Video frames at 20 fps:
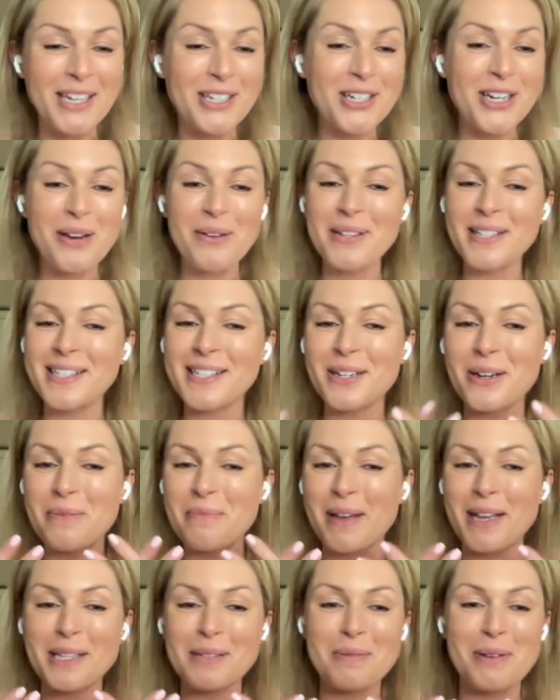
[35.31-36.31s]
Do you know, it still
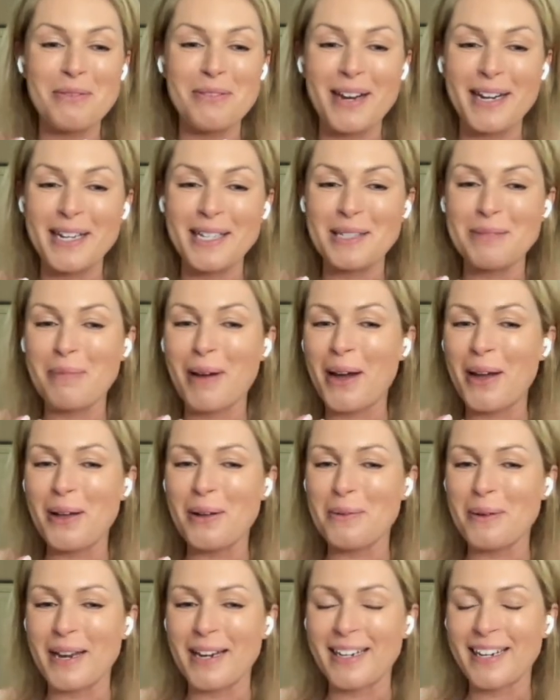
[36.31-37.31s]
makes me really smile
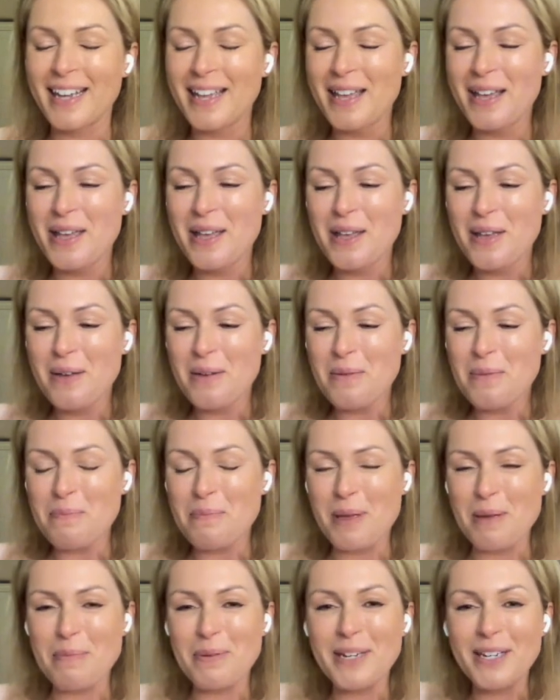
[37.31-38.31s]
when
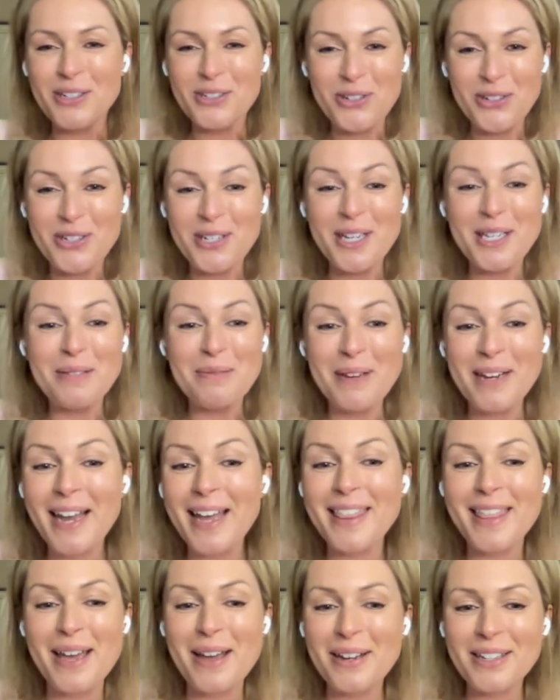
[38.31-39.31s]
people introduce me
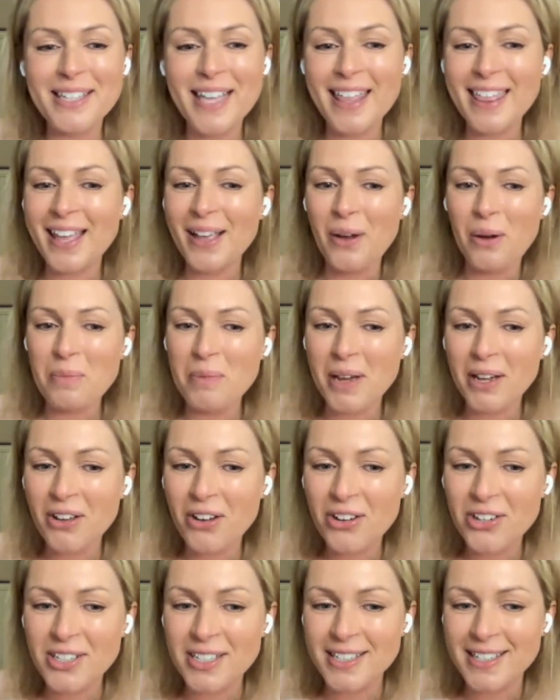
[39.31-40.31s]
like that, because I think, oh my
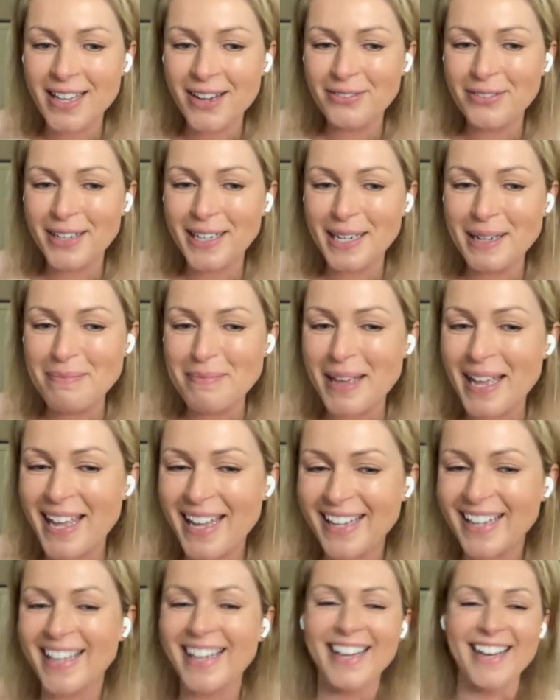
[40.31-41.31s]
gosh, is that really
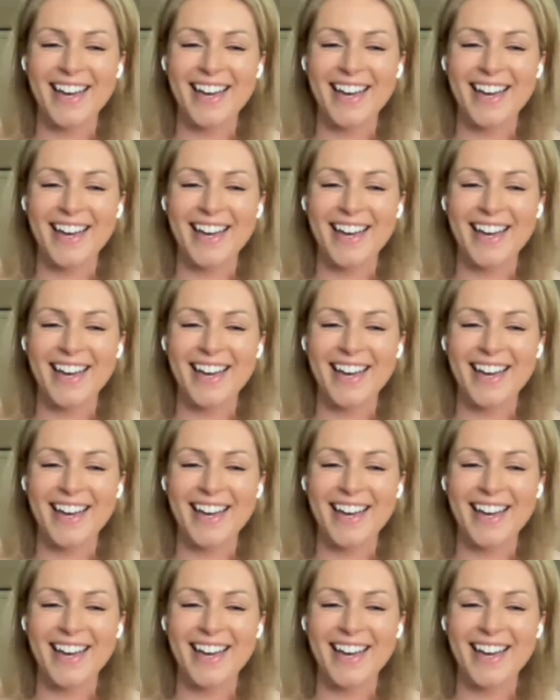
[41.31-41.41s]
me?